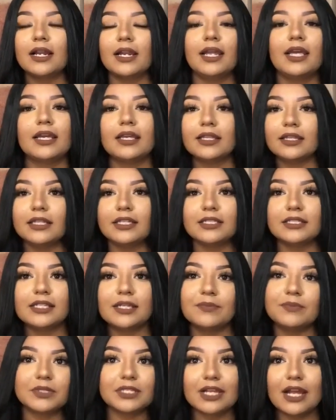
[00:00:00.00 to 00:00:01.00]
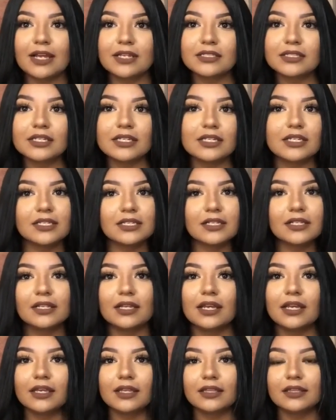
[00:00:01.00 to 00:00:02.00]
like the same sizes,
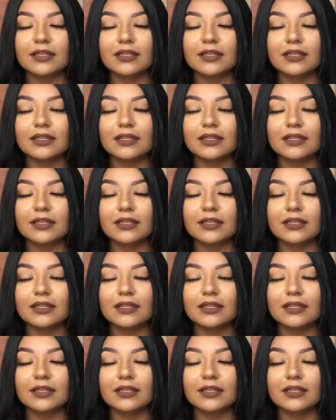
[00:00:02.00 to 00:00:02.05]
like